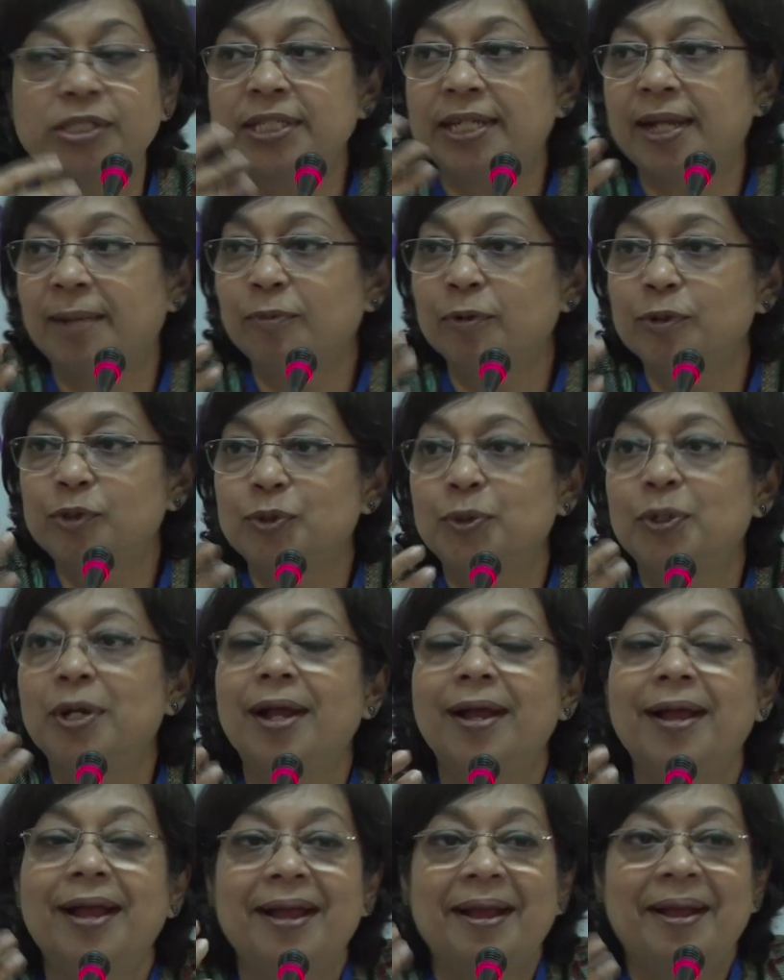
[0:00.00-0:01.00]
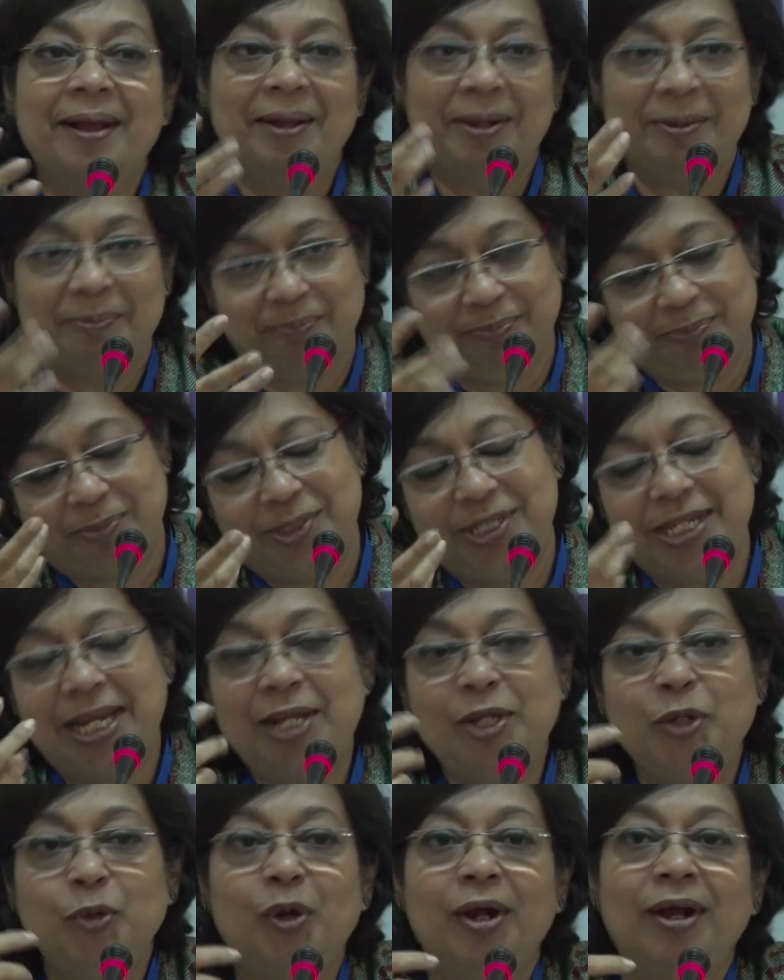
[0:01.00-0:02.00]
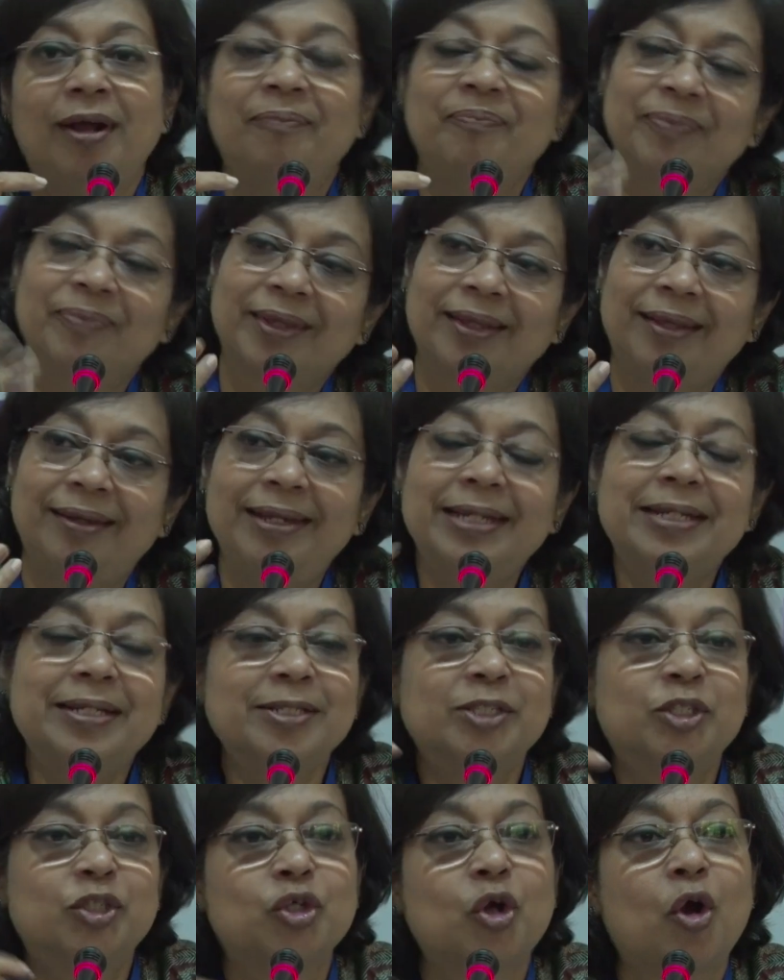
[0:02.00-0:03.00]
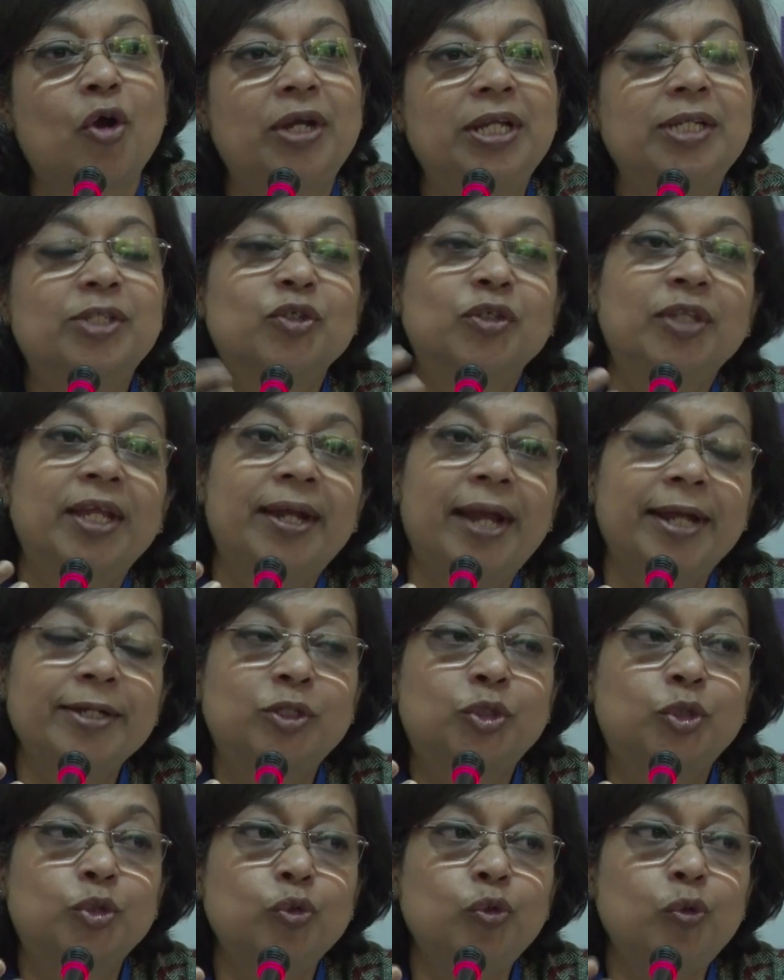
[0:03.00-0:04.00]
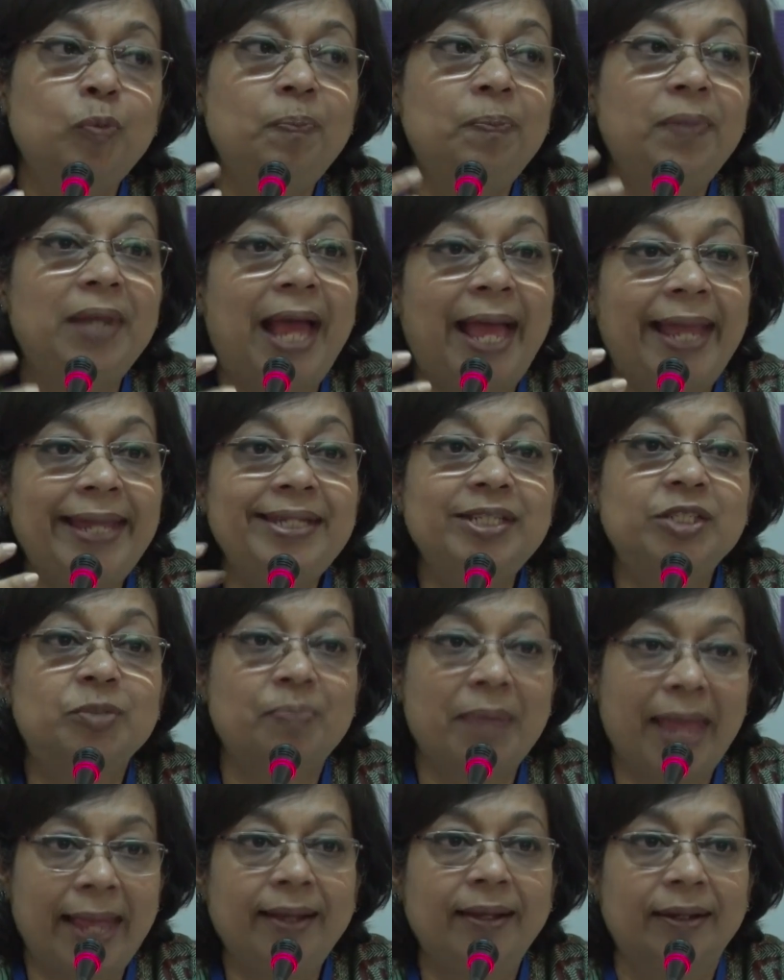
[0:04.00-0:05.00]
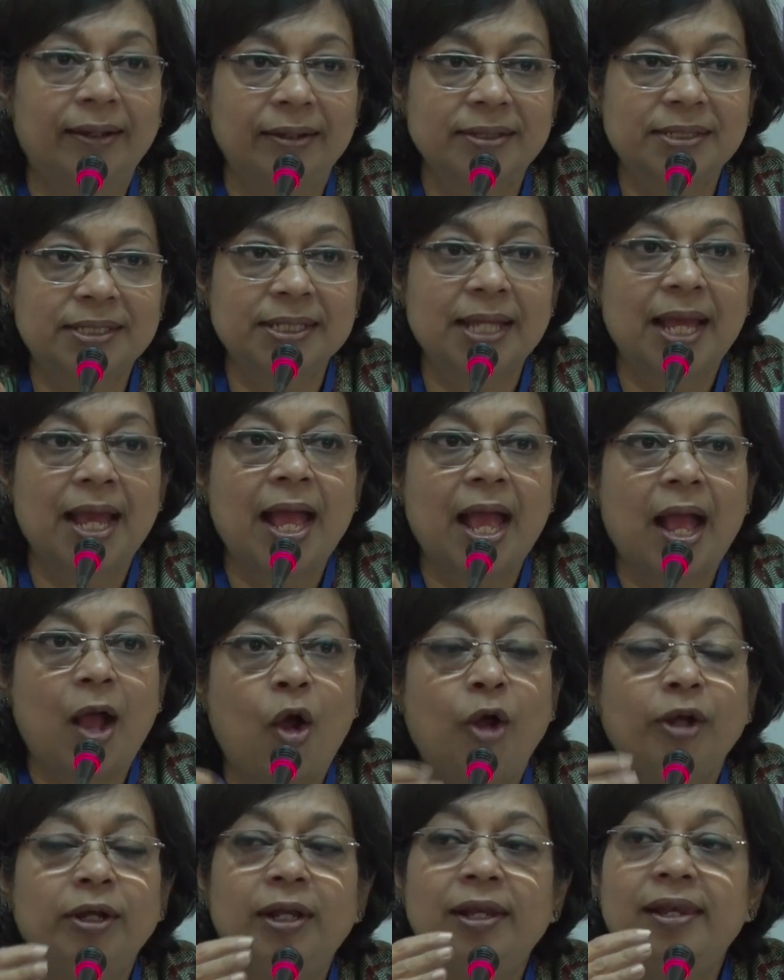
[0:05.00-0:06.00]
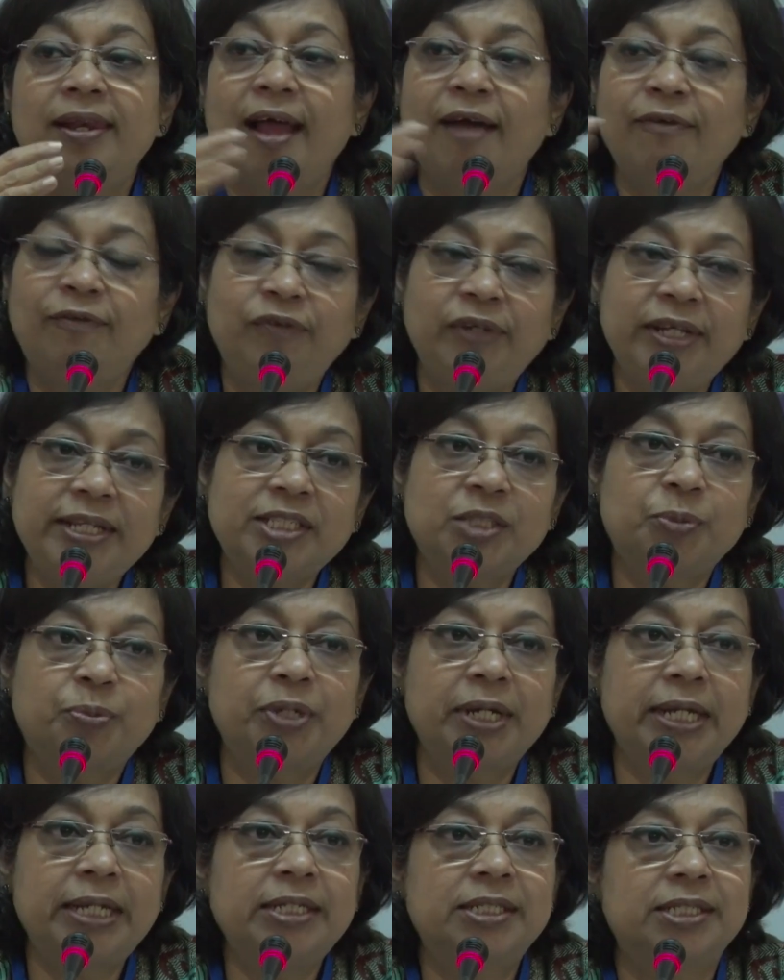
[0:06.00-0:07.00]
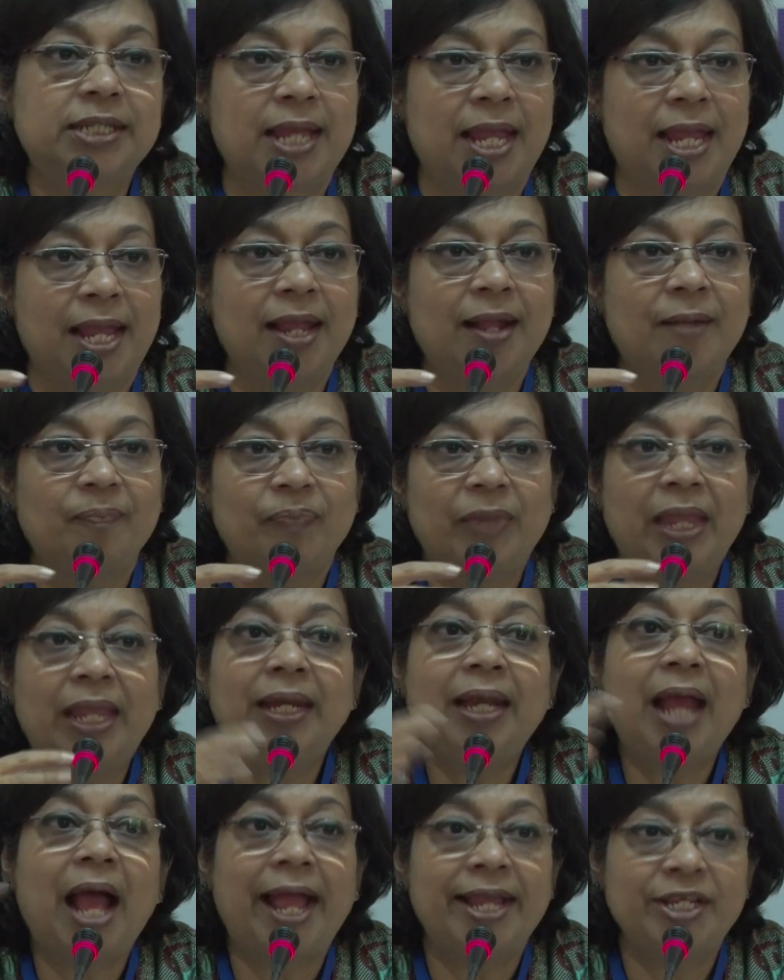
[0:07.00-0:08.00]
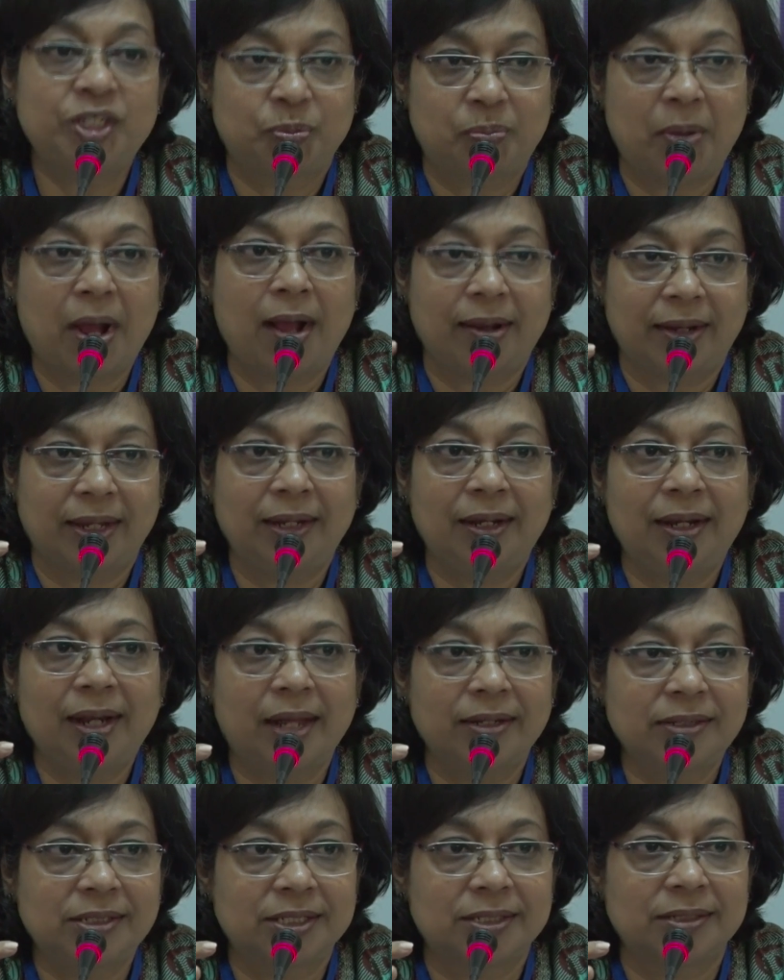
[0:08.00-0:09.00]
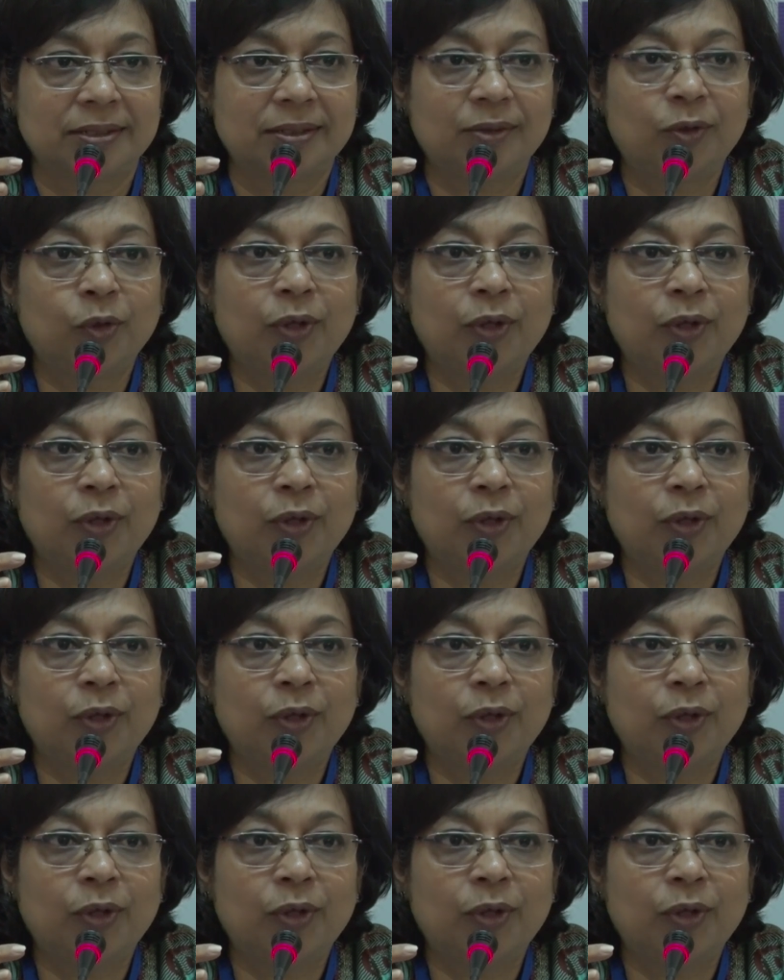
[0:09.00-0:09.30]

And I'm going to tell you a little story. So there are two blind beggars on a lovely spring day in Hyde Park in London.